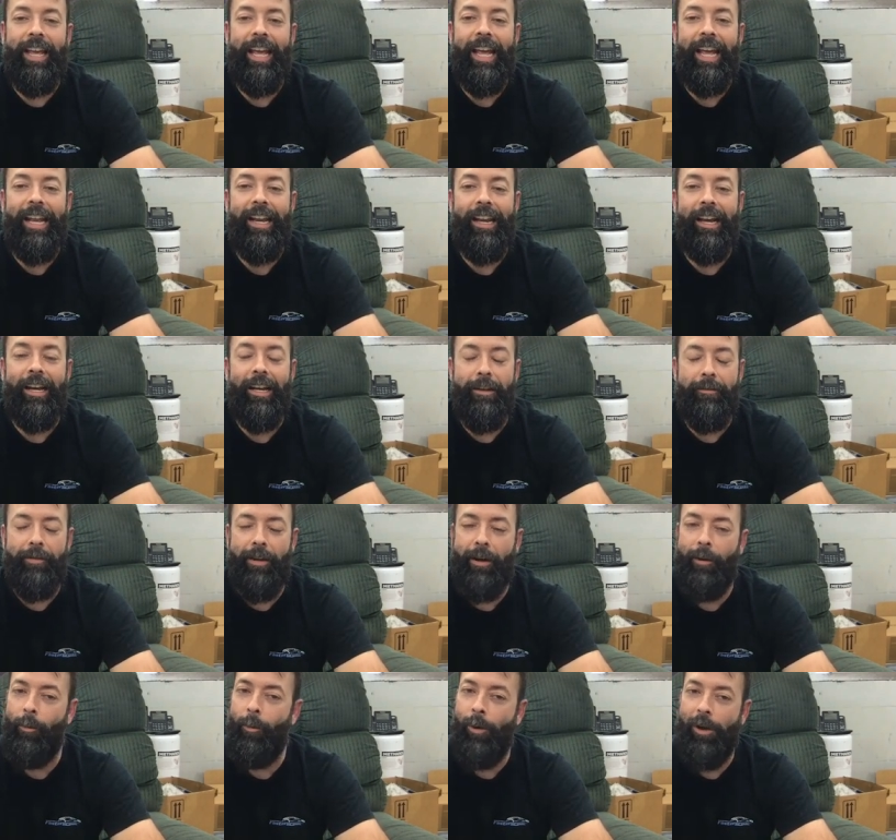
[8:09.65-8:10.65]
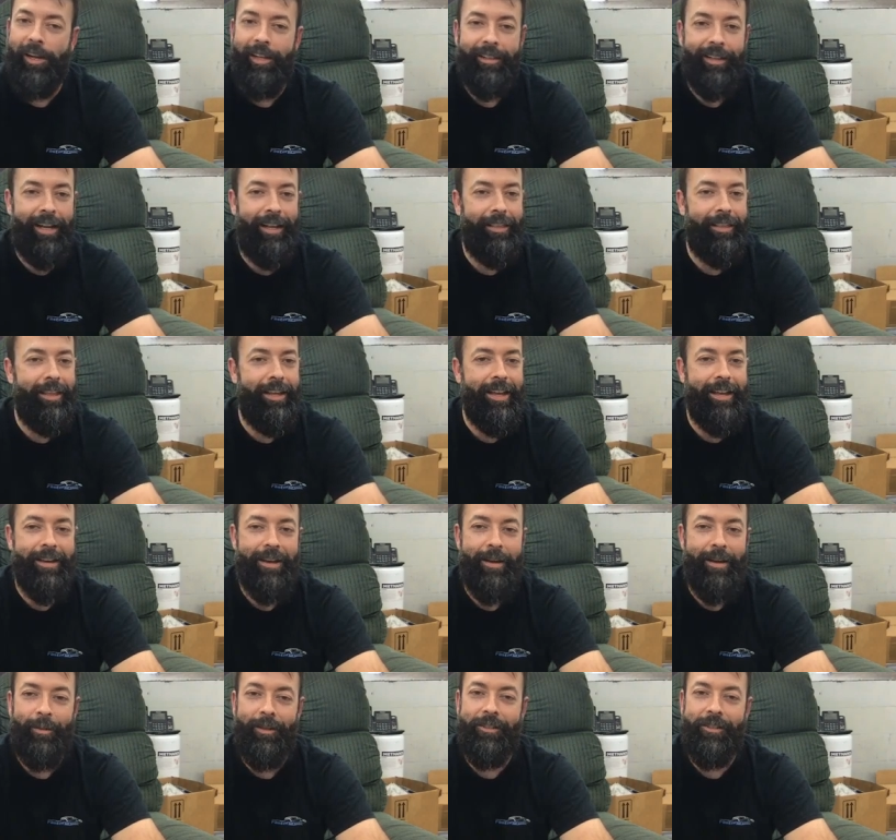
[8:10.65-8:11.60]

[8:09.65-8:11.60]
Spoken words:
and if I wad that thing up,